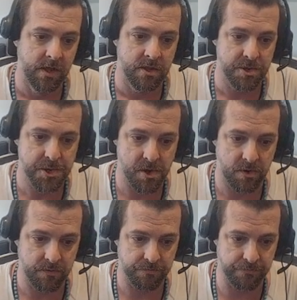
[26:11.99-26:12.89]

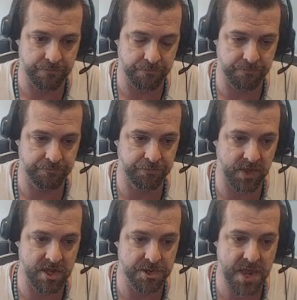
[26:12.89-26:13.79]
So
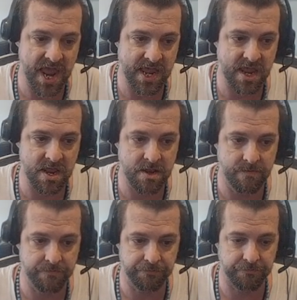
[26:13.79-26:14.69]
he's
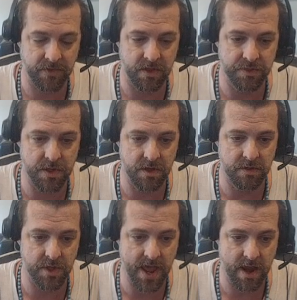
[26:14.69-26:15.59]
taking
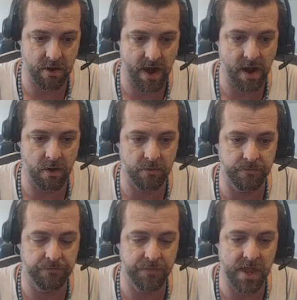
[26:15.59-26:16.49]
the air out,
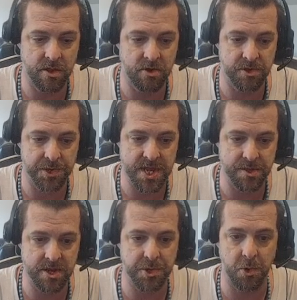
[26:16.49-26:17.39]
and you can see
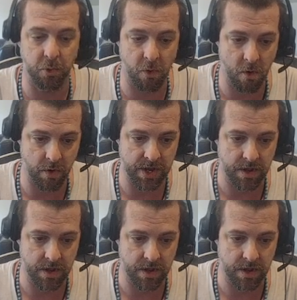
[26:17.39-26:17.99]
that it's growing.